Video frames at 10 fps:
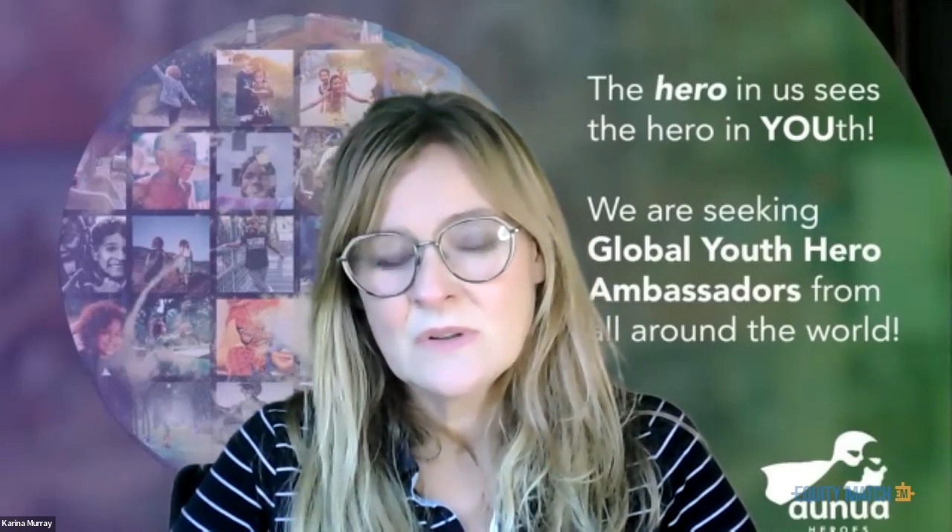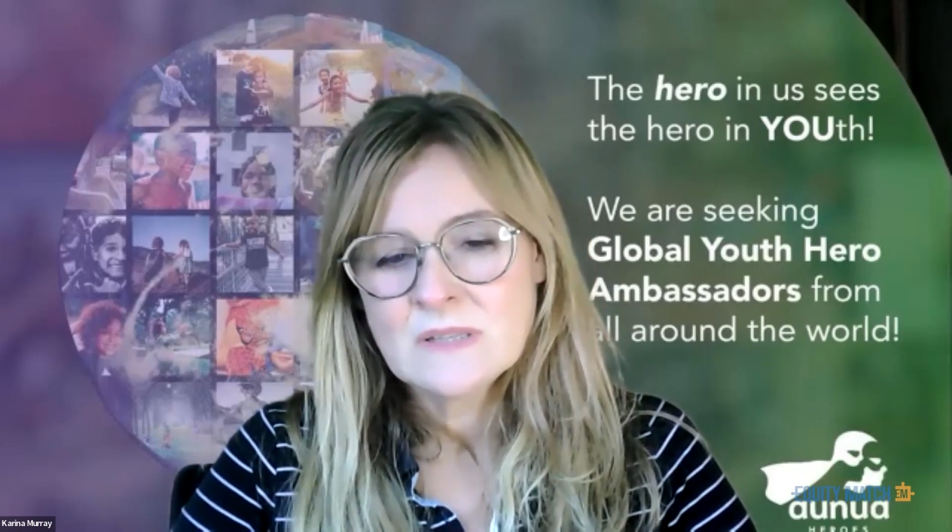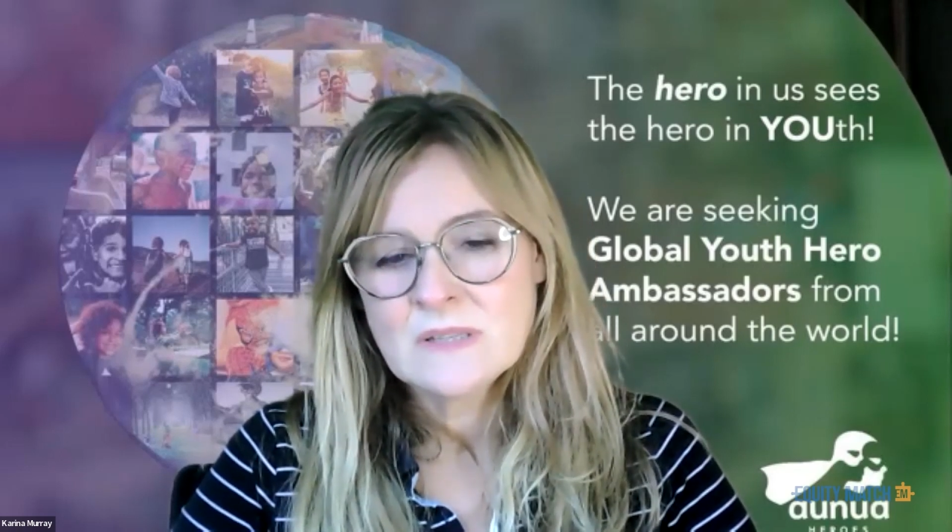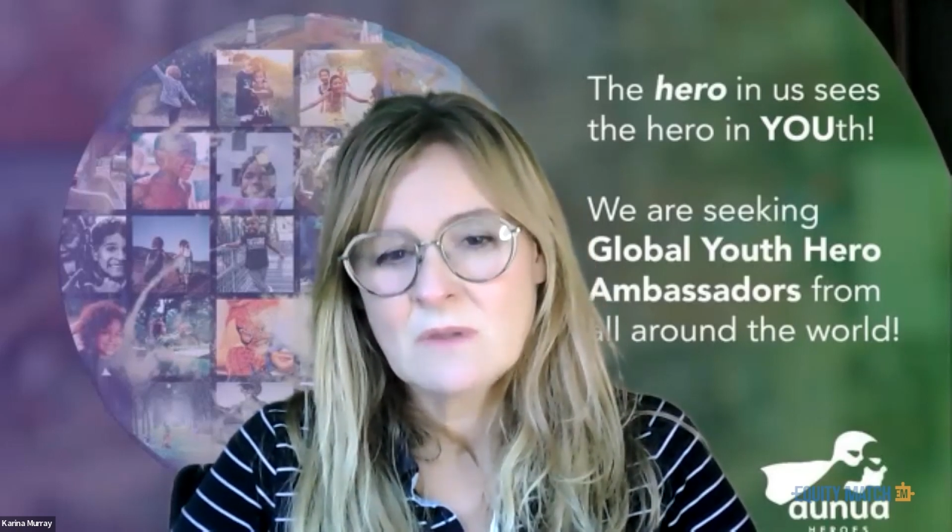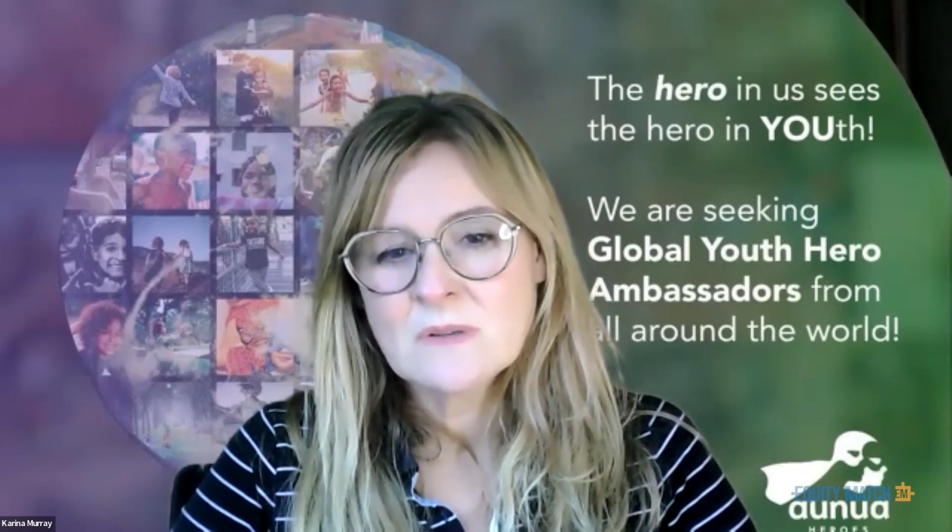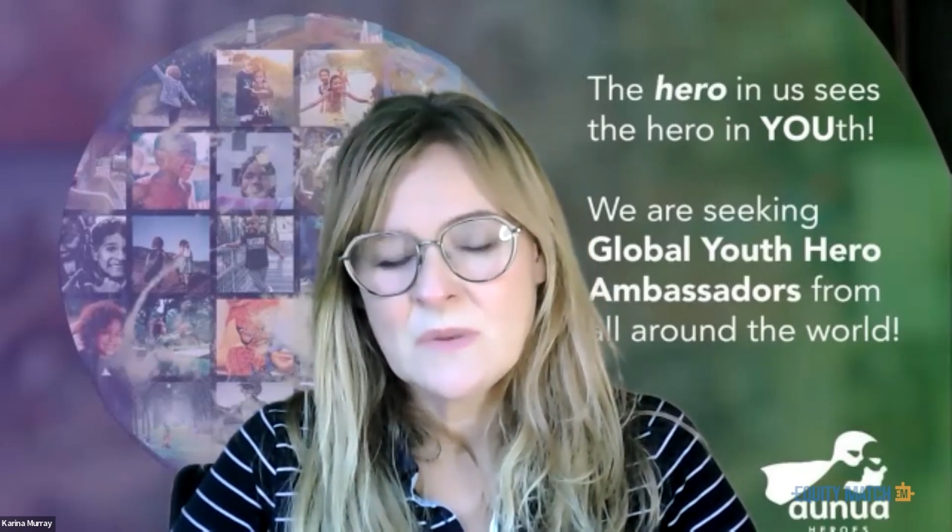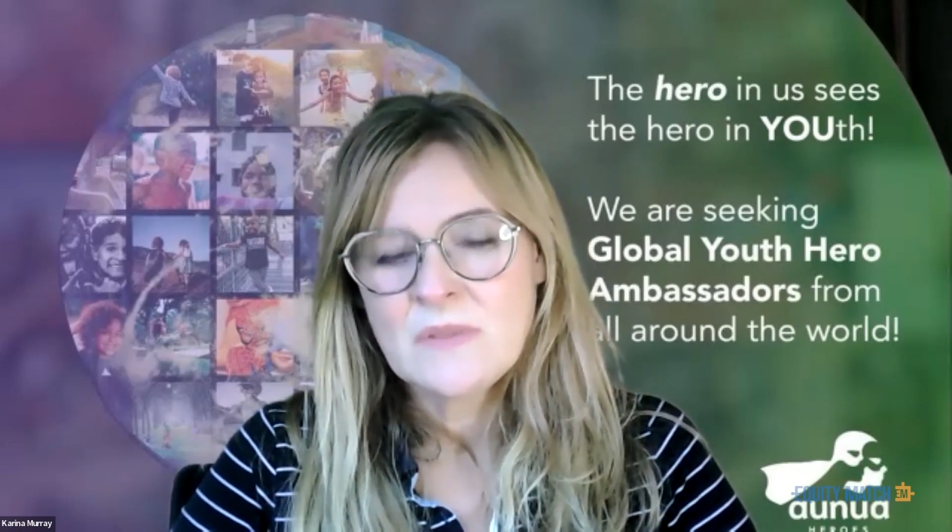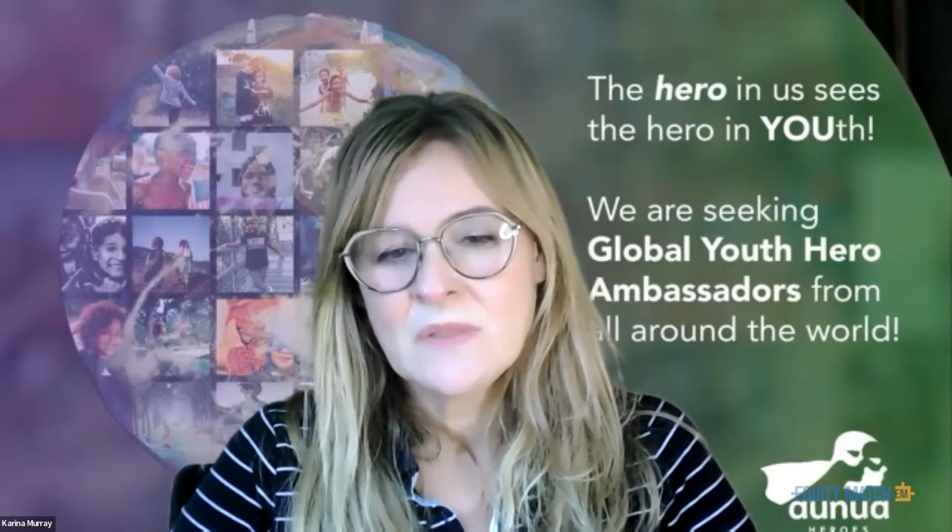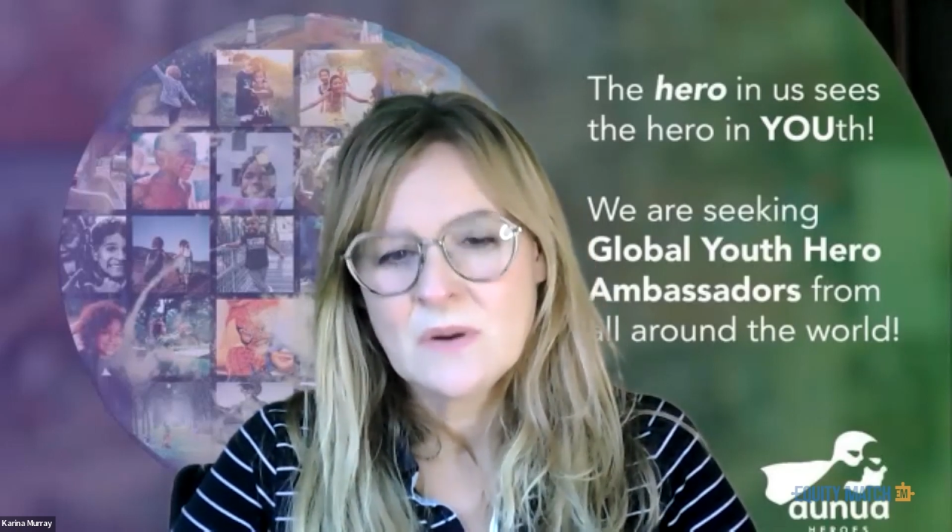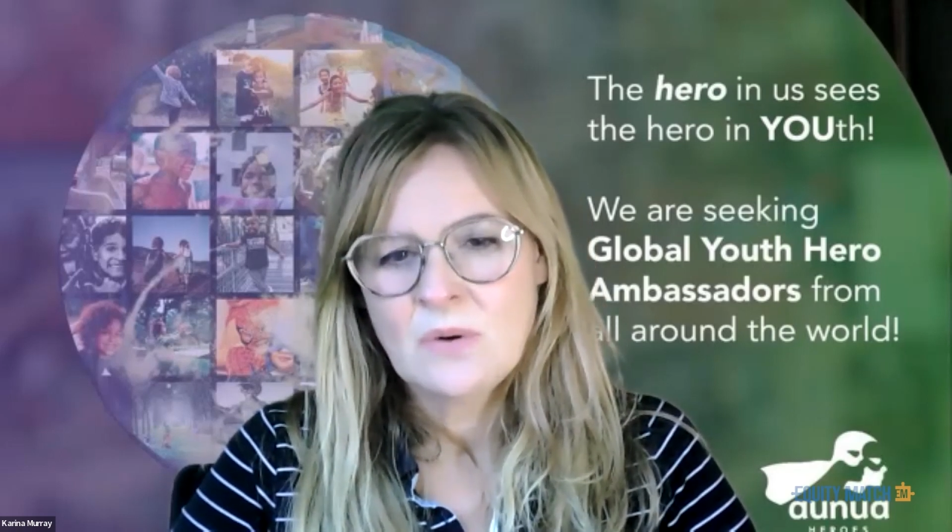it's always
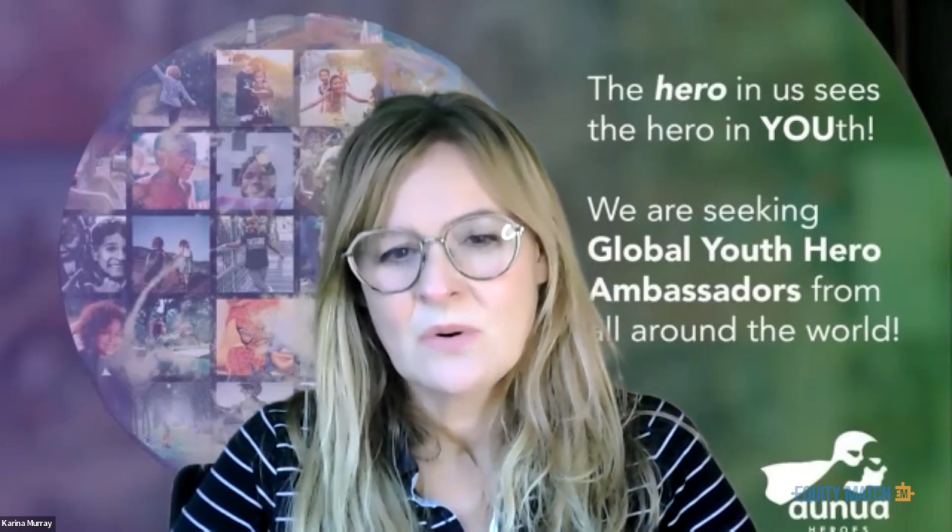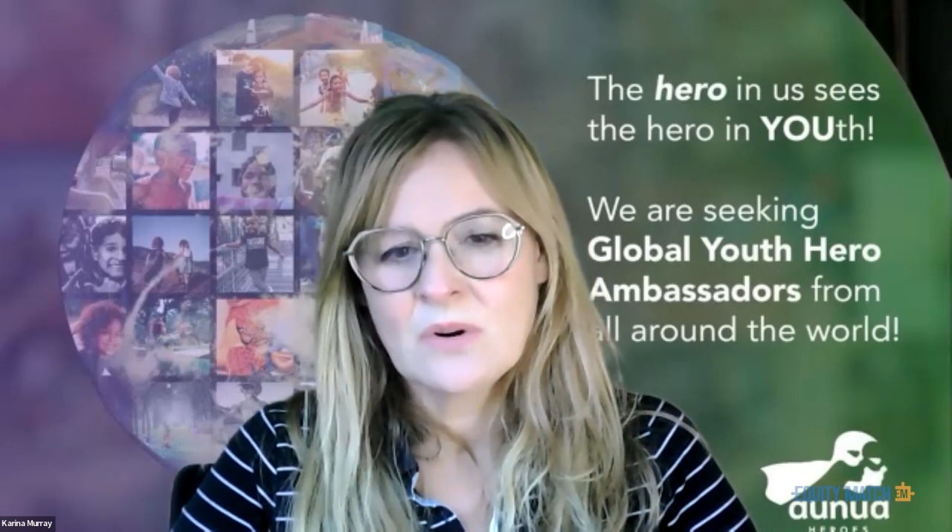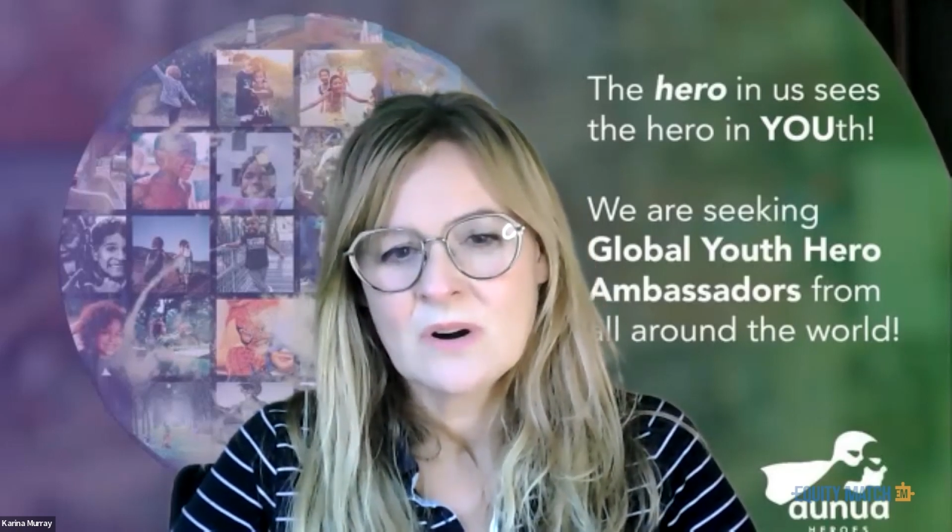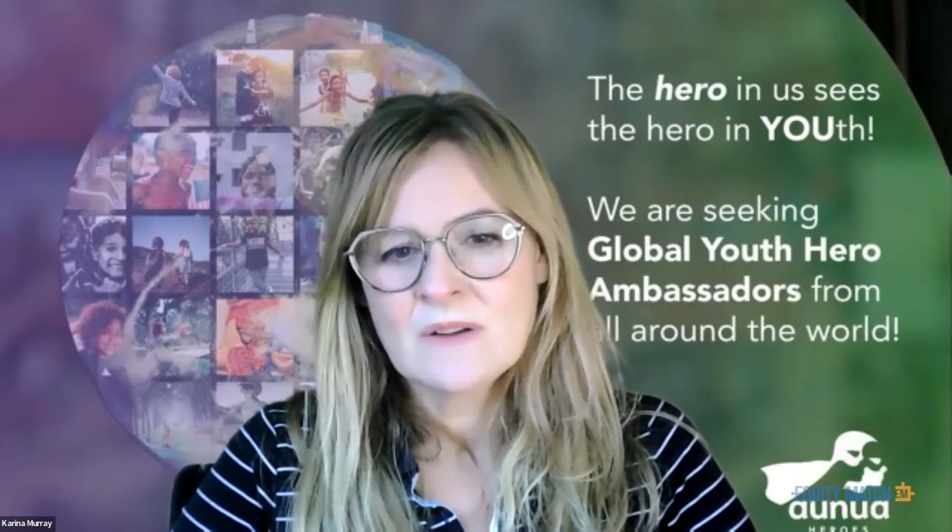been the core,